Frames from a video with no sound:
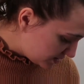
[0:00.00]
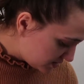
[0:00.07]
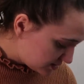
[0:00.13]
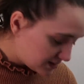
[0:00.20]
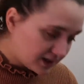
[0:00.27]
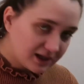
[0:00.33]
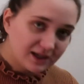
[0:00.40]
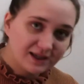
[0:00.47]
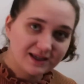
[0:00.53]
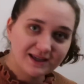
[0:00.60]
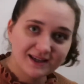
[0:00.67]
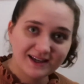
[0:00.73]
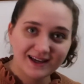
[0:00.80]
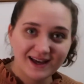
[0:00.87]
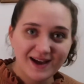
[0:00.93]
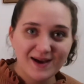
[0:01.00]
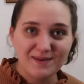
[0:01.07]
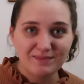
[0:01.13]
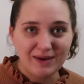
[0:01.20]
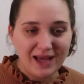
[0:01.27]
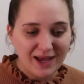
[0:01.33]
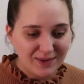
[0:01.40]
she's like,
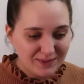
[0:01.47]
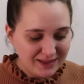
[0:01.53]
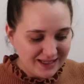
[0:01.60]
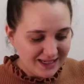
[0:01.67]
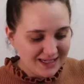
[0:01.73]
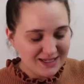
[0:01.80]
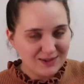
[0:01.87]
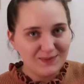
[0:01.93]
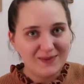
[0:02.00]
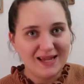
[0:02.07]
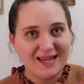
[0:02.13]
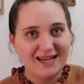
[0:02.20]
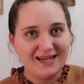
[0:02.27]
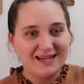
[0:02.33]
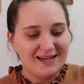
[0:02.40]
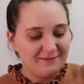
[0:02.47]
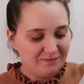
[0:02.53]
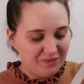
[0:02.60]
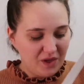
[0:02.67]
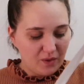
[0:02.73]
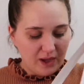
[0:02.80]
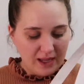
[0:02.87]
wow, what are you doing?
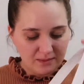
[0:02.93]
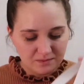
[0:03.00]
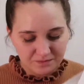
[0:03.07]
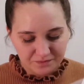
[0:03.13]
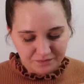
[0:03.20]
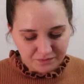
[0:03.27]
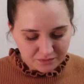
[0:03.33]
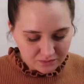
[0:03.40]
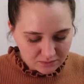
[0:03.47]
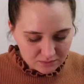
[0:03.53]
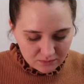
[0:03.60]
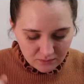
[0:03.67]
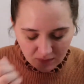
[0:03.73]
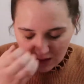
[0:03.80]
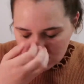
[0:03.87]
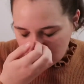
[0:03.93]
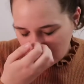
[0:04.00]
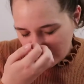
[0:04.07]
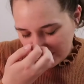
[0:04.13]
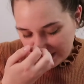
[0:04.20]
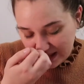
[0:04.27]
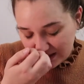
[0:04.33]
Okay, so
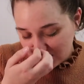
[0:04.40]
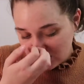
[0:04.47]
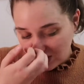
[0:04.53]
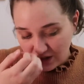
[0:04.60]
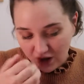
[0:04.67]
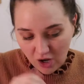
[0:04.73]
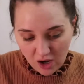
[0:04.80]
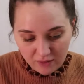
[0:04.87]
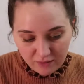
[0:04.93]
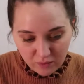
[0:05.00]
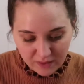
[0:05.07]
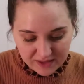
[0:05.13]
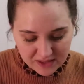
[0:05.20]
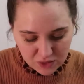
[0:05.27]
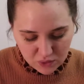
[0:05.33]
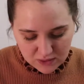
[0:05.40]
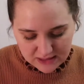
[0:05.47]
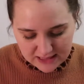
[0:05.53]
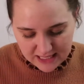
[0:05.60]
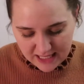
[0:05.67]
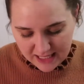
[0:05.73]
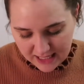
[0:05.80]
what we can start off with
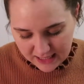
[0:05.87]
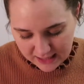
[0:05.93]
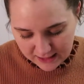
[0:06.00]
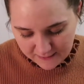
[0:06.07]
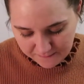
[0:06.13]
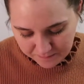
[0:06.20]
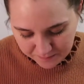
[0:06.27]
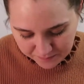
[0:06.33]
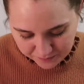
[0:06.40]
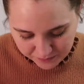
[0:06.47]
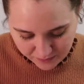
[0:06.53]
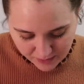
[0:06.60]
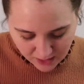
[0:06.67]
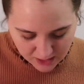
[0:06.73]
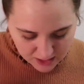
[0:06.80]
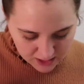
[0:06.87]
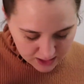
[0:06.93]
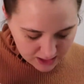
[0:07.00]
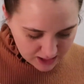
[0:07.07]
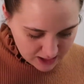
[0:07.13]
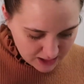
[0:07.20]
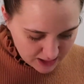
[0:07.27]
today
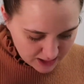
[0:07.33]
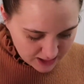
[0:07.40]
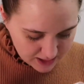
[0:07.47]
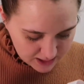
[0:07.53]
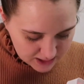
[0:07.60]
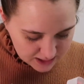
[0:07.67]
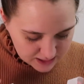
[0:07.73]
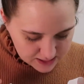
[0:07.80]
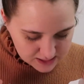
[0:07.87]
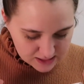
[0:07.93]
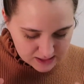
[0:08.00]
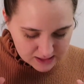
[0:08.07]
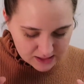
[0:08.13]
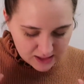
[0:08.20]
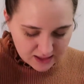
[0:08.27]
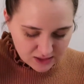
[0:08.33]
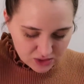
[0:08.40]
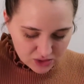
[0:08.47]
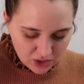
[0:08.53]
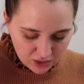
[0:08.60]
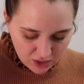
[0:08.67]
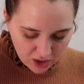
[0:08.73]
is, let's
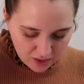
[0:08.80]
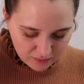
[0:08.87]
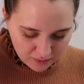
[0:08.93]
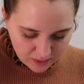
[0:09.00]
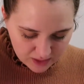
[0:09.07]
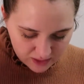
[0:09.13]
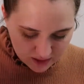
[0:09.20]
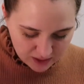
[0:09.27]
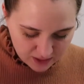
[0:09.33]
start off with